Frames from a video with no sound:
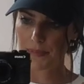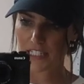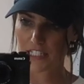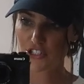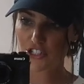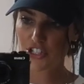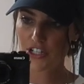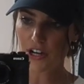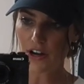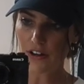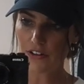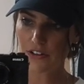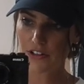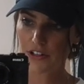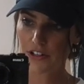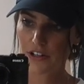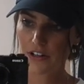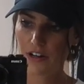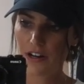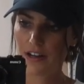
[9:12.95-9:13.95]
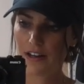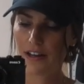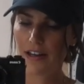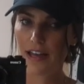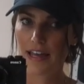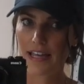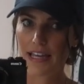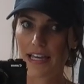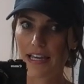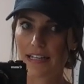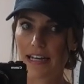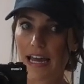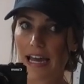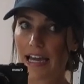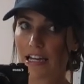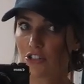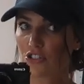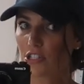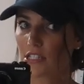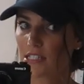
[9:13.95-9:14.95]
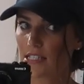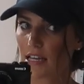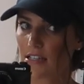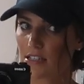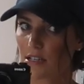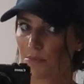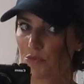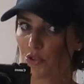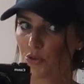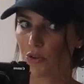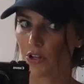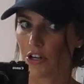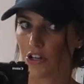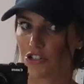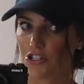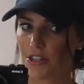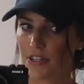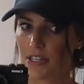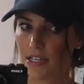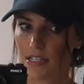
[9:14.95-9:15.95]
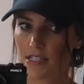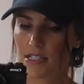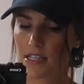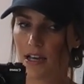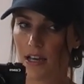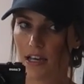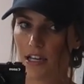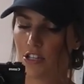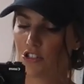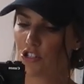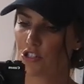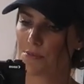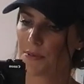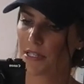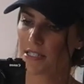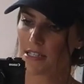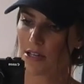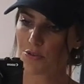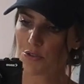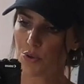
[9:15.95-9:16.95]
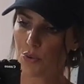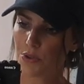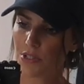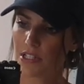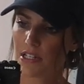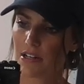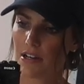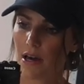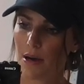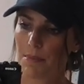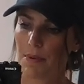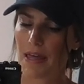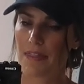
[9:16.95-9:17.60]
peachy color. And I actually size up to a large in this just because I was holding it up.